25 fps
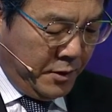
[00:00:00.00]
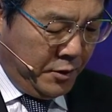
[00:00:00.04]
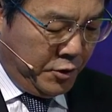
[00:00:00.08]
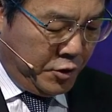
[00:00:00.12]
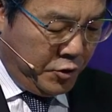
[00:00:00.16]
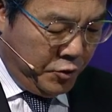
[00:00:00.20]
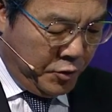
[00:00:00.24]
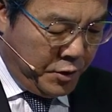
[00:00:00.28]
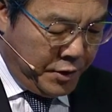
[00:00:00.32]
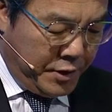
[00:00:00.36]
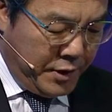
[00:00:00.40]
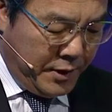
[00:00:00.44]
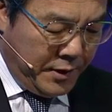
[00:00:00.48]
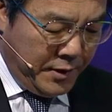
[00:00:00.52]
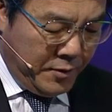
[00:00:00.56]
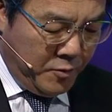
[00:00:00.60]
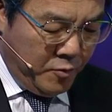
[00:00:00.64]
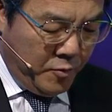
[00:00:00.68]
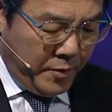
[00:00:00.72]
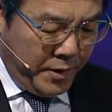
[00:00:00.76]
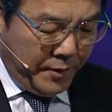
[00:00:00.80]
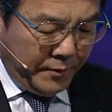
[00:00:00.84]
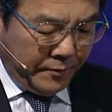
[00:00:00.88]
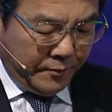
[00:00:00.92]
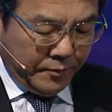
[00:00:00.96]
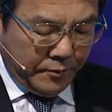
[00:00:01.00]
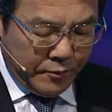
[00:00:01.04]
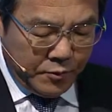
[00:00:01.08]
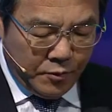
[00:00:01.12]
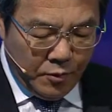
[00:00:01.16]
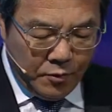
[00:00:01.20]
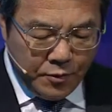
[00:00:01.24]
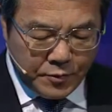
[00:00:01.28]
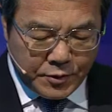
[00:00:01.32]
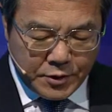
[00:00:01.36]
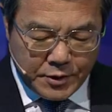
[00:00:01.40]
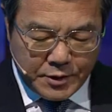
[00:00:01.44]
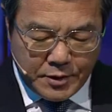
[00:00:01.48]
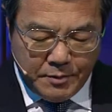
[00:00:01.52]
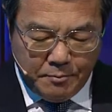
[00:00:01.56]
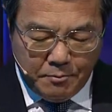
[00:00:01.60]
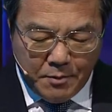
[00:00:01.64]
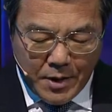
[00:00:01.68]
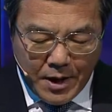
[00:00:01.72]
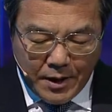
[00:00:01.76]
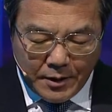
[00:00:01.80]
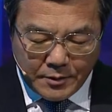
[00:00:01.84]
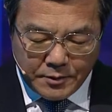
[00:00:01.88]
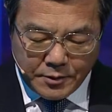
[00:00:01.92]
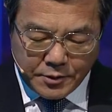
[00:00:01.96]
To deal with those
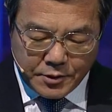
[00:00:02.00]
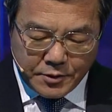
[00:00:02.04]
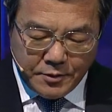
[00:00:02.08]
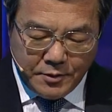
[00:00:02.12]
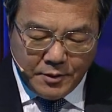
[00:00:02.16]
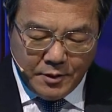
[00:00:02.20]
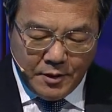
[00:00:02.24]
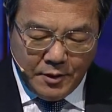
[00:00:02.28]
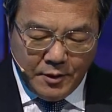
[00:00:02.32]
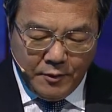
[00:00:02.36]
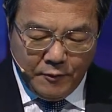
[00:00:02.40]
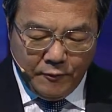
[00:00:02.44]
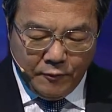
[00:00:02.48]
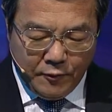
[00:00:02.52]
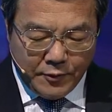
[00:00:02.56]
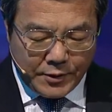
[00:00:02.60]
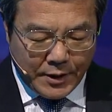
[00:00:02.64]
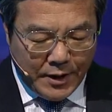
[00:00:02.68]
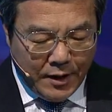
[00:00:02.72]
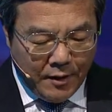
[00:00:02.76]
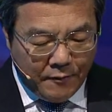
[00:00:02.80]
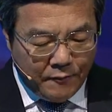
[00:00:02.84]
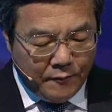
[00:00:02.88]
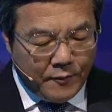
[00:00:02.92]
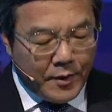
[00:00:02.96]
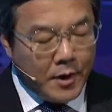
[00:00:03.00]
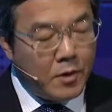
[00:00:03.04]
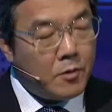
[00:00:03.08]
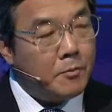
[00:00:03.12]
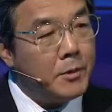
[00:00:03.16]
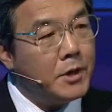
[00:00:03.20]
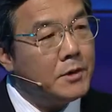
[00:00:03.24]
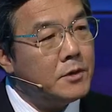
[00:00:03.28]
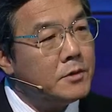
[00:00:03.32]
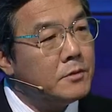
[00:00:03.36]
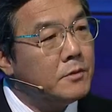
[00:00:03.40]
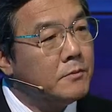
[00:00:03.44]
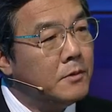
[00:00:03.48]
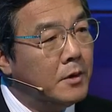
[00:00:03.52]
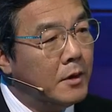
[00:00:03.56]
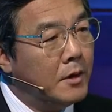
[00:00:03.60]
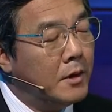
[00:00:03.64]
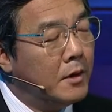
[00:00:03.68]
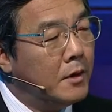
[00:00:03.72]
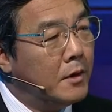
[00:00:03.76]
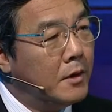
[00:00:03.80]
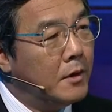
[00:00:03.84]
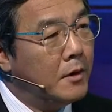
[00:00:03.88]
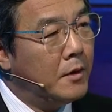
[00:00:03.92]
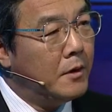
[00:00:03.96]
demands for the environment,
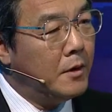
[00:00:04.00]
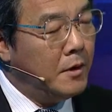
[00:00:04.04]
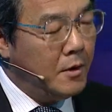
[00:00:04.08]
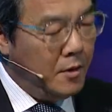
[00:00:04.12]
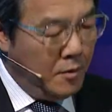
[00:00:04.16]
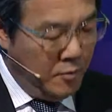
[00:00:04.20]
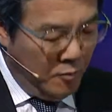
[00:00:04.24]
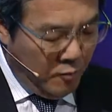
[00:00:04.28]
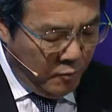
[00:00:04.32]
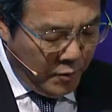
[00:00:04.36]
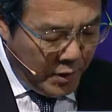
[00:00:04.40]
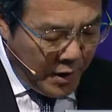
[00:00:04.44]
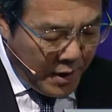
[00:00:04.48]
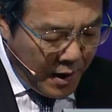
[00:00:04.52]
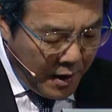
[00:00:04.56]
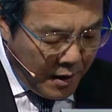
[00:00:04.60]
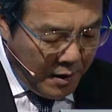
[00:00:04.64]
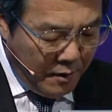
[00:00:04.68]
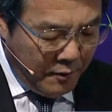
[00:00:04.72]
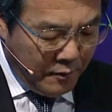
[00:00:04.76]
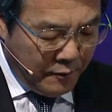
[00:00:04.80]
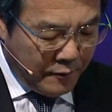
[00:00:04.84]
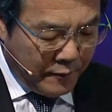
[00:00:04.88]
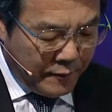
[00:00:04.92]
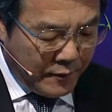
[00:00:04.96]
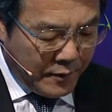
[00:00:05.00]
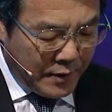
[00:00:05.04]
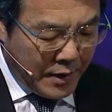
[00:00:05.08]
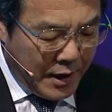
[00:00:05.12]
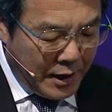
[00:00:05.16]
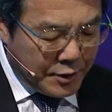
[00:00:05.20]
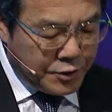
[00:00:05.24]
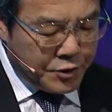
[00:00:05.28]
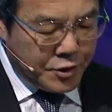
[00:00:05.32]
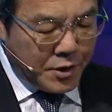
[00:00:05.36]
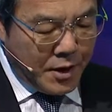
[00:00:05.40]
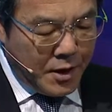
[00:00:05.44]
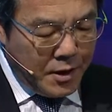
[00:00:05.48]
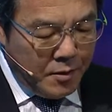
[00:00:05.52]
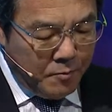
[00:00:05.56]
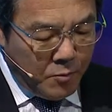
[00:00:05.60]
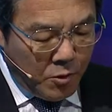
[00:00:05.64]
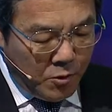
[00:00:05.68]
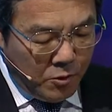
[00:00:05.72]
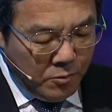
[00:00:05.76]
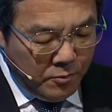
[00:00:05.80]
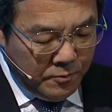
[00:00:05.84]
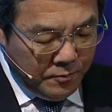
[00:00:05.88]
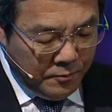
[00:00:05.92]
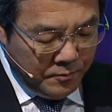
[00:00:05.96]
we have at
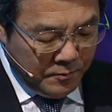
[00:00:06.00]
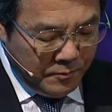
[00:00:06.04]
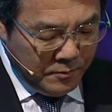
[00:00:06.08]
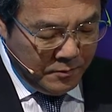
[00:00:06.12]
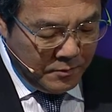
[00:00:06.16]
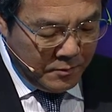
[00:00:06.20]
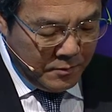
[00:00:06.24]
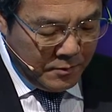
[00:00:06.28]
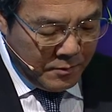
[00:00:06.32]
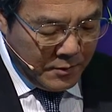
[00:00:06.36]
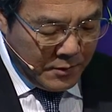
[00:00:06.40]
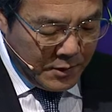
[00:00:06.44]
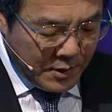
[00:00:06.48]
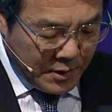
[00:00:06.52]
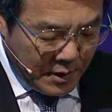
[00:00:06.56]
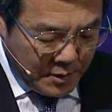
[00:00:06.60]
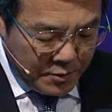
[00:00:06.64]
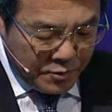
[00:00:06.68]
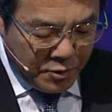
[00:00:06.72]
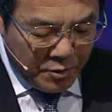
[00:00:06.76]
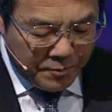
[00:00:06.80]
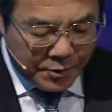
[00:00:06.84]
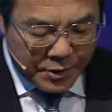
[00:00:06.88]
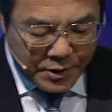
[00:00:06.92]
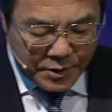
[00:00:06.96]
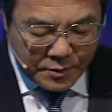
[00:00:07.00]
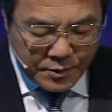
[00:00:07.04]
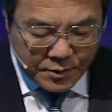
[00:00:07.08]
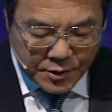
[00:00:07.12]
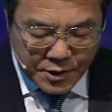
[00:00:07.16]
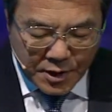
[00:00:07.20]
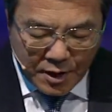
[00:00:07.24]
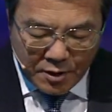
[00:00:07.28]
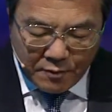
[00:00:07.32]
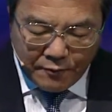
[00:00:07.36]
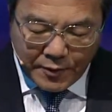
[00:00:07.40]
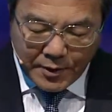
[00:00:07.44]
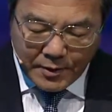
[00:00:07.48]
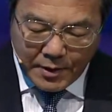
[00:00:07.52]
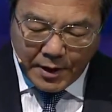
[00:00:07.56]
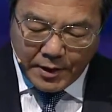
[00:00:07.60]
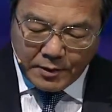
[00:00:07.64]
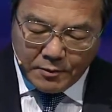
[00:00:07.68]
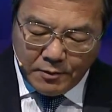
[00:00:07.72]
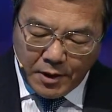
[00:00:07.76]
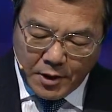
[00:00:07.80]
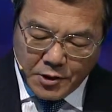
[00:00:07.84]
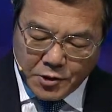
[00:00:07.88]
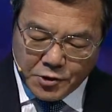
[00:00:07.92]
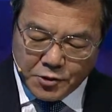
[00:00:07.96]
IMO adopted sulfur
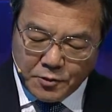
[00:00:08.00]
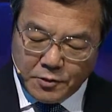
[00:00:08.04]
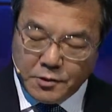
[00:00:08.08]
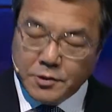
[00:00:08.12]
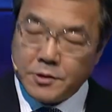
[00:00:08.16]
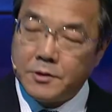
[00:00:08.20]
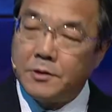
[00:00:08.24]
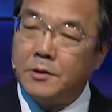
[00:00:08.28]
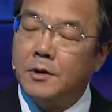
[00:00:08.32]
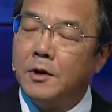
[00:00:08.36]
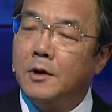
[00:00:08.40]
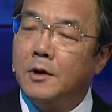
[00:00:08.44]
regulations,